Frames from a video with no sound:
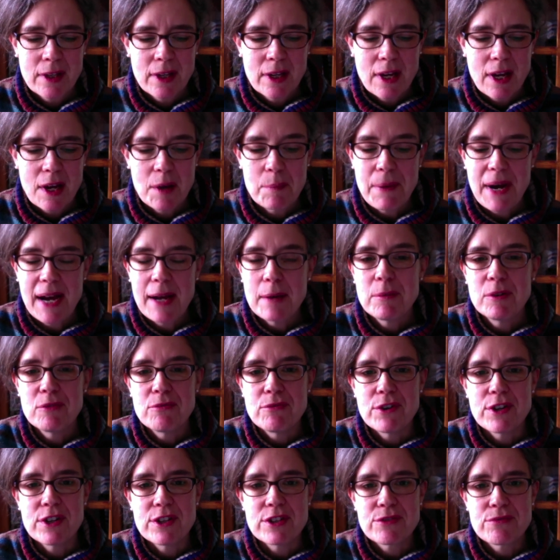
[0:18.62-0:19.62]
A Bible
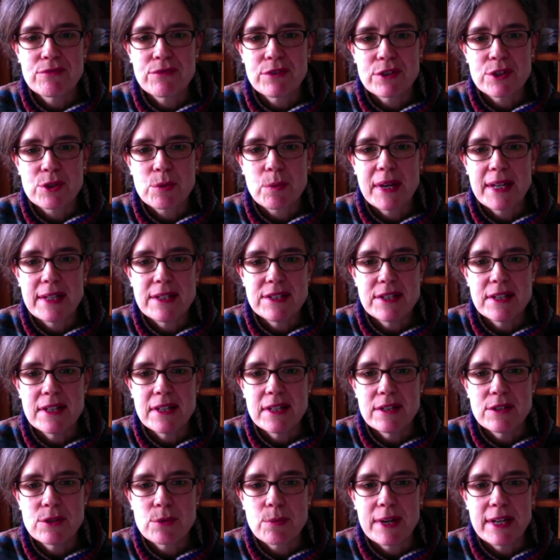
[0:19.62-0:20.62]
verse for
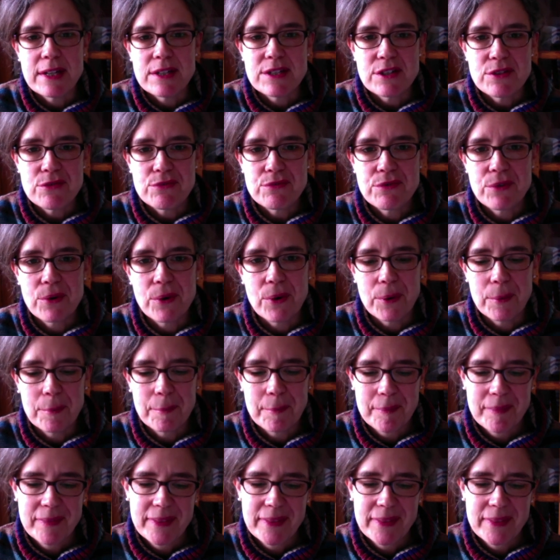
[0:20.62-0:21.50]
2024.